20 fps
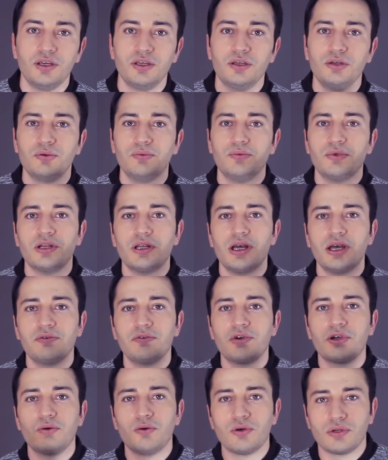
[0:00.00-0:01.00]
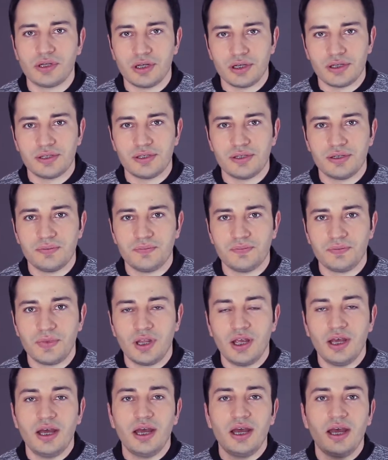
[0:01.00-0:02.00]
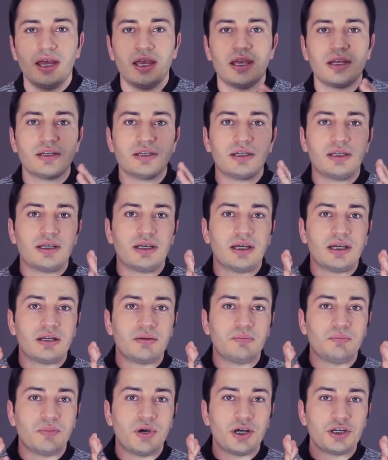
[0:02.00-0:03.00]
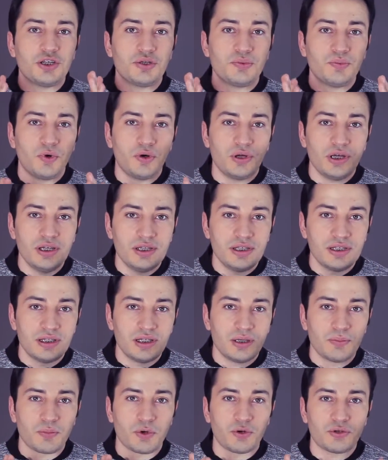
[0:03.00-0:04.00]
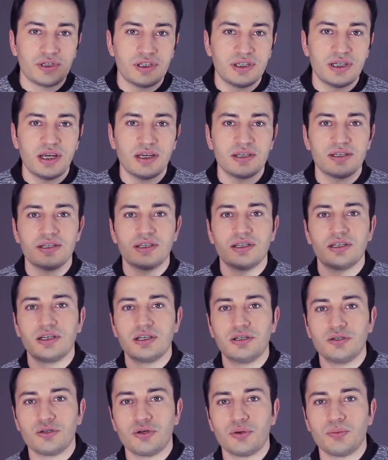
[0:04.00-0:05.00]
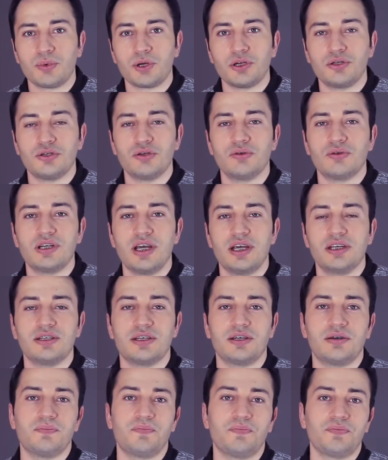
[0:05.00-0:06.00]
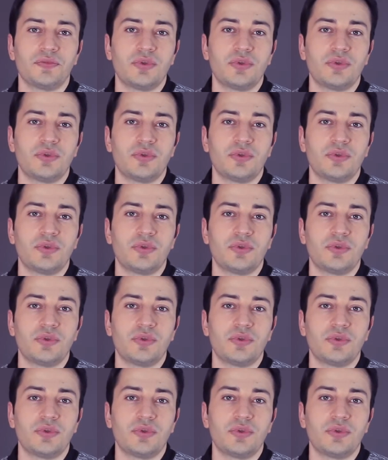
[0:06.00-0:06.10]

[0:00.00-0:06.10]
you will have a context and can much more easily process and interpret your data,